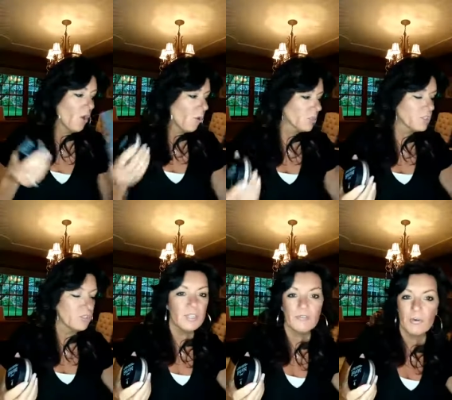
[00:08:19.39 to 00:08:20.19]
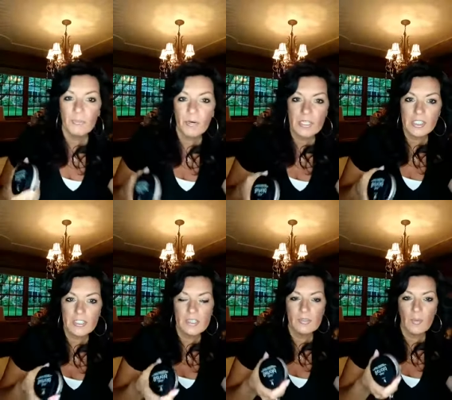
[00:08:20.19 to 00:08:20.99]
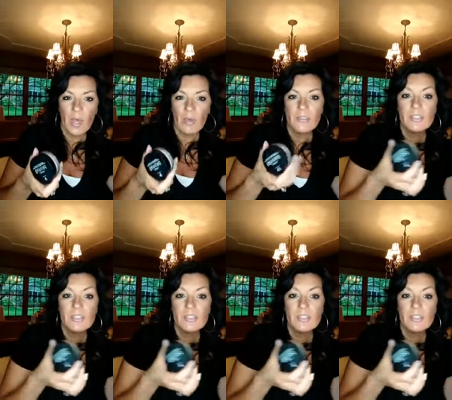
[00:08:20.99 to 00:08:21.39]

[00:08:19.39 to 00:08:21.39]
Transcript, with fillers: or two different brushes as well.